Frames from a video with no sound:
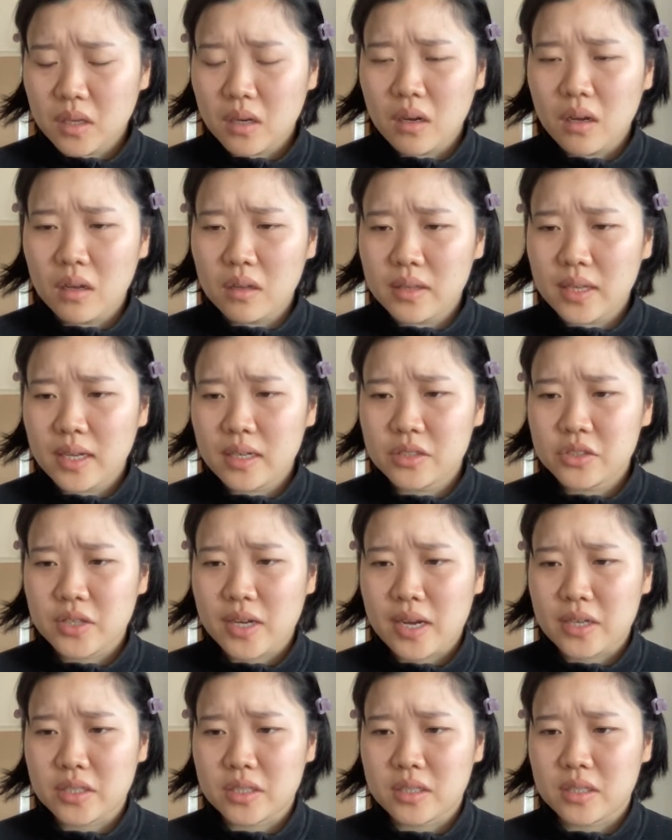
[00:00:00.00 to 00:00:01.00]
All that
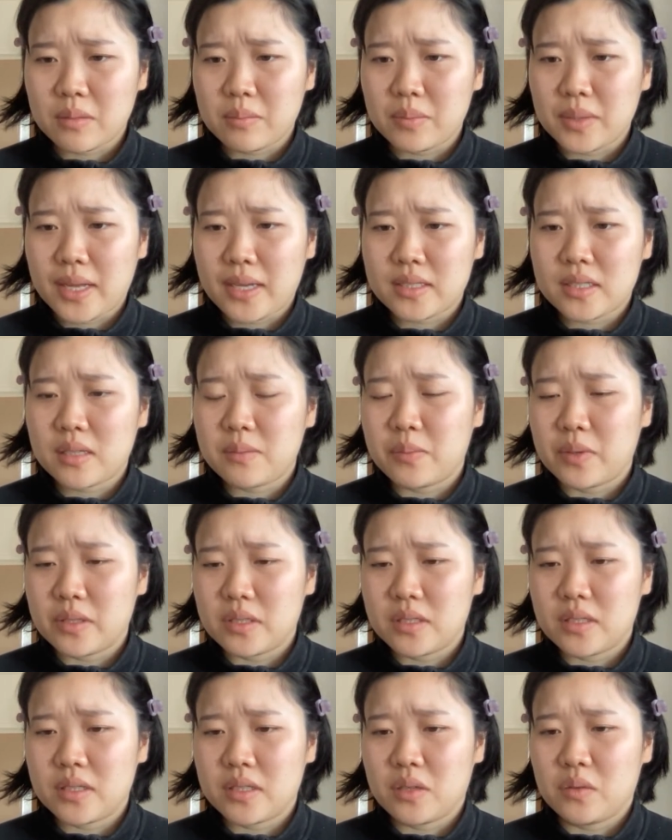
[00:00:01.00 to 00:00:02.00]
attraction and complexity, but
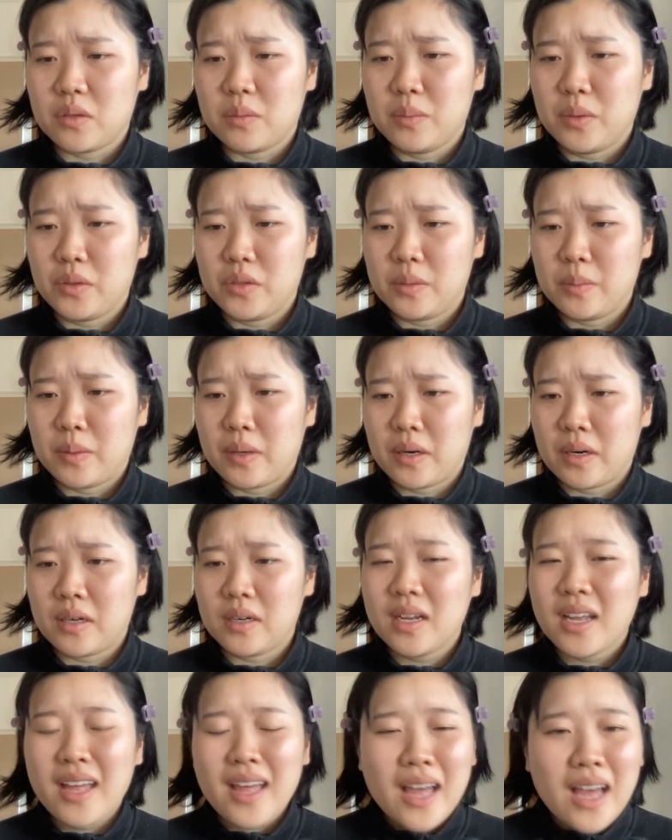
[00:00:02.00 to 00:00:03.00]
still we're both
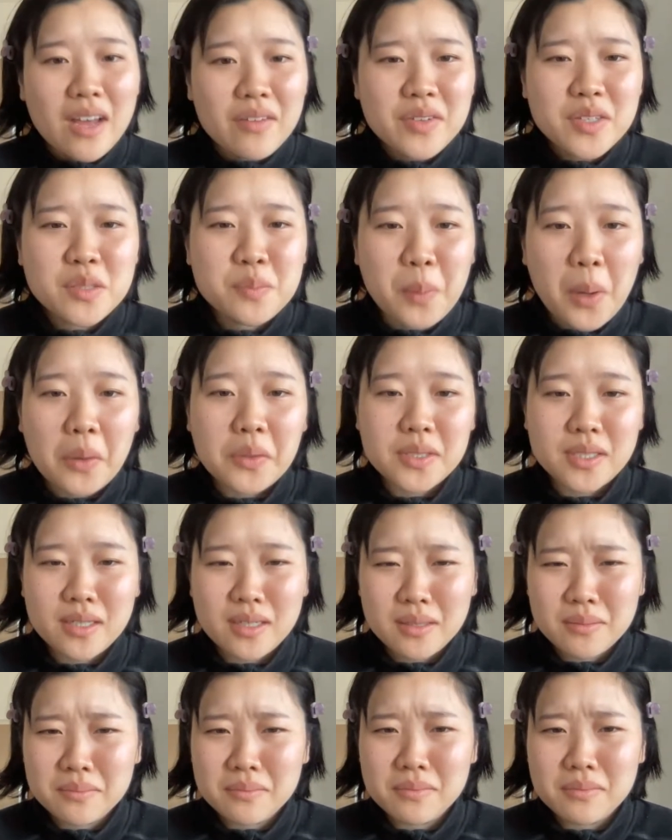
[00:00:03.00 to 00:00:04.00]
apart. Have you spoke to
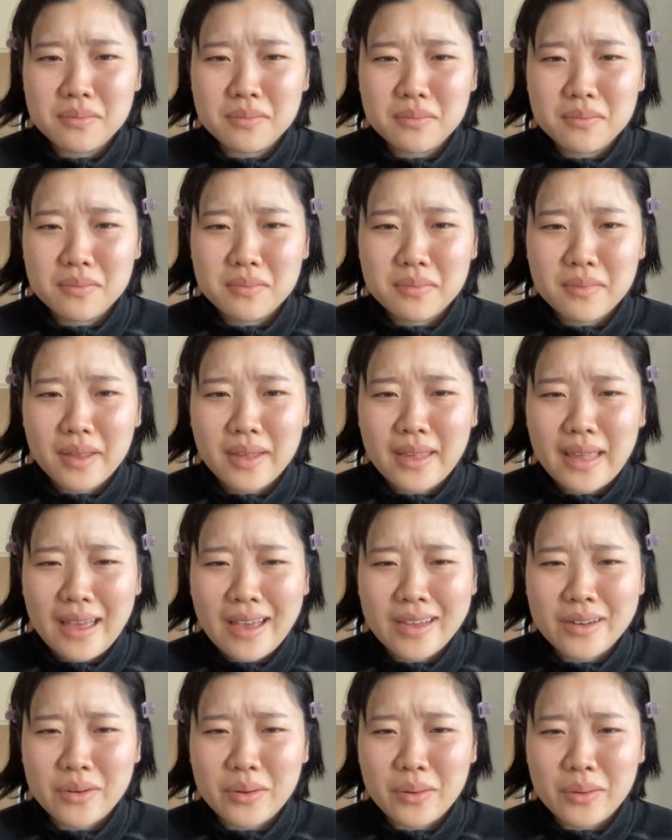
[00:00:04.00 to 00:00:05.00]
him? Like
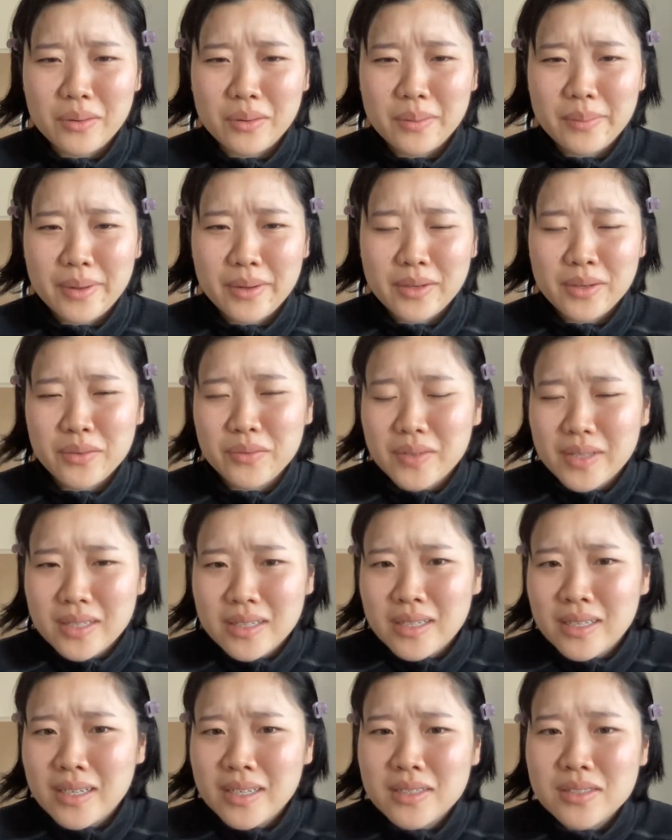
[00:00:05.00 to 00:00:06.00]
at all about your
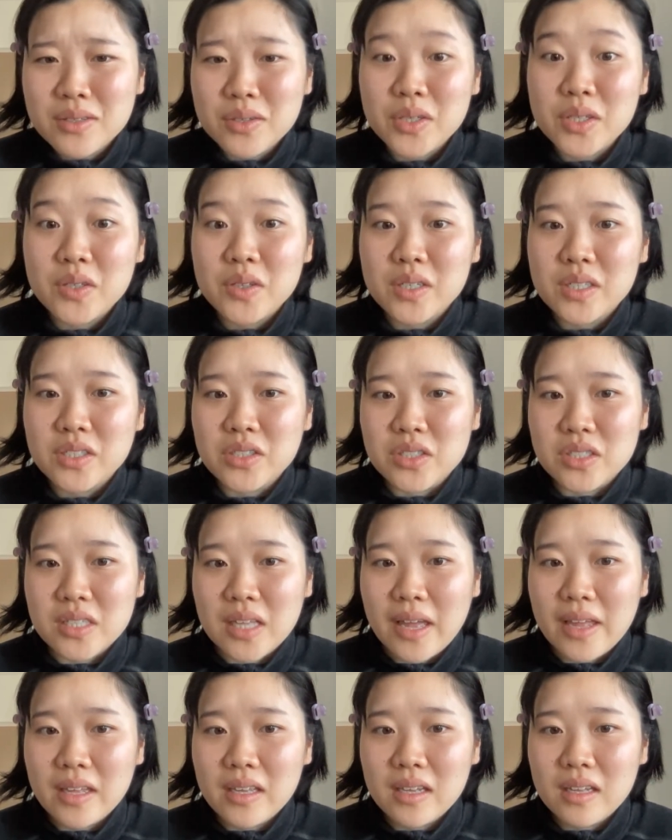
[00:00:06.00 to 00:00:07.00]
feelings? Or you can just
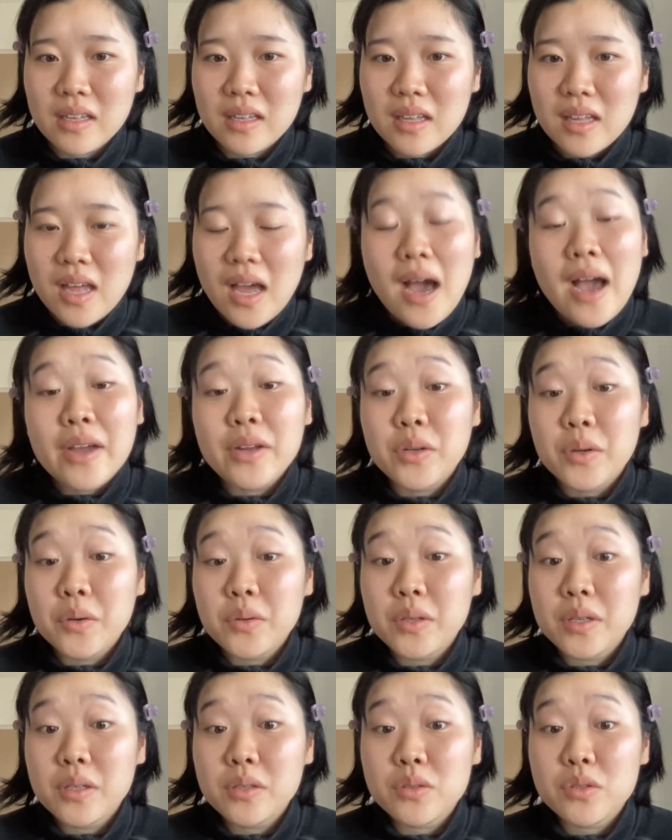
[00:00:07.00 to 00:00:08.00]
like I know
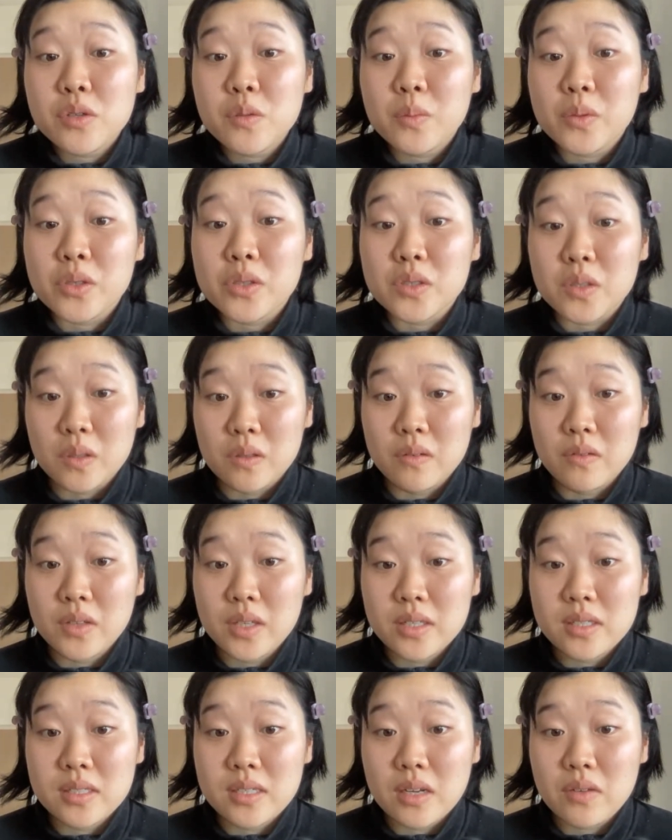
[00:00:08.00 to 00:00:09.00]
that you're super intuitive.
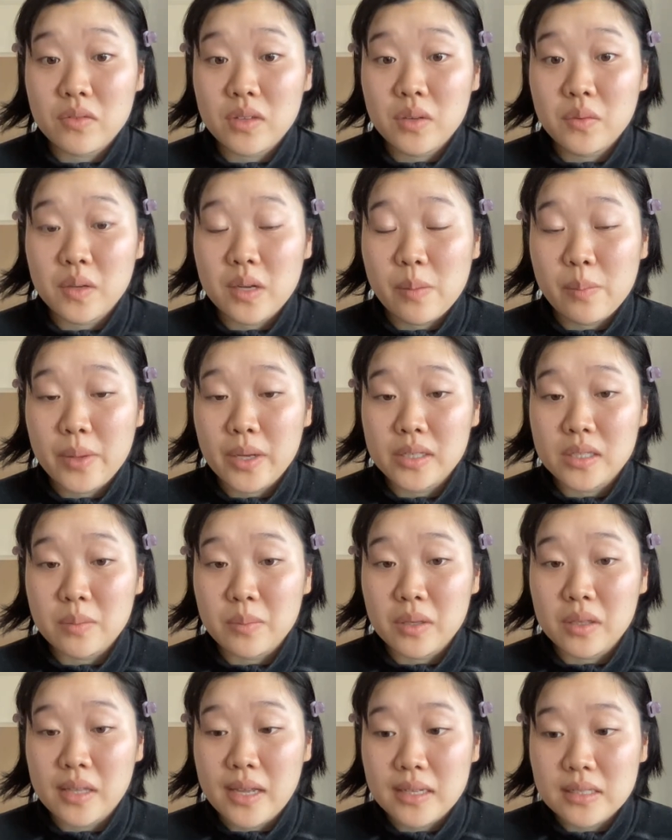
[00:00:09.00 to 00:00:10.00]
That's definitely what I picked
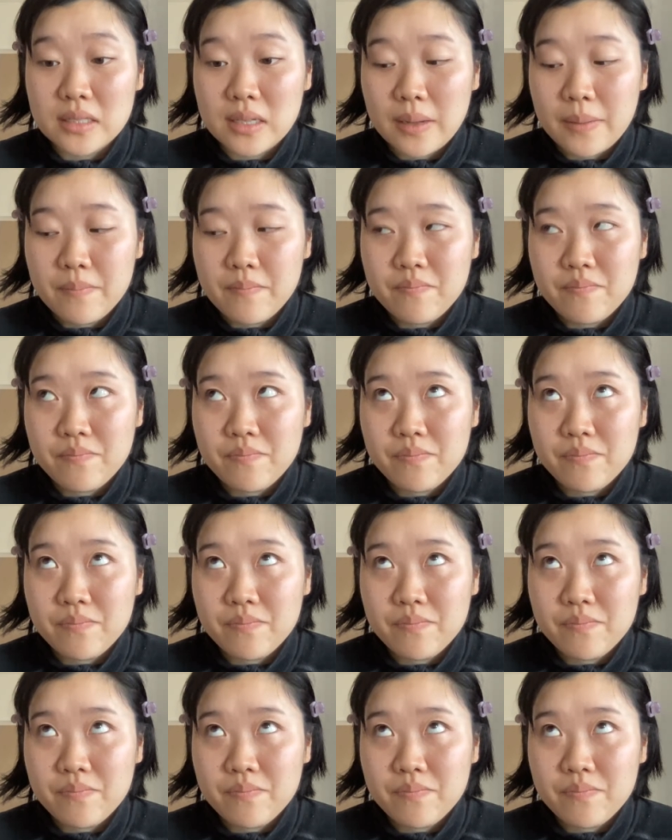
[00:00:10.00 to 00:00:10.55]
up on last time.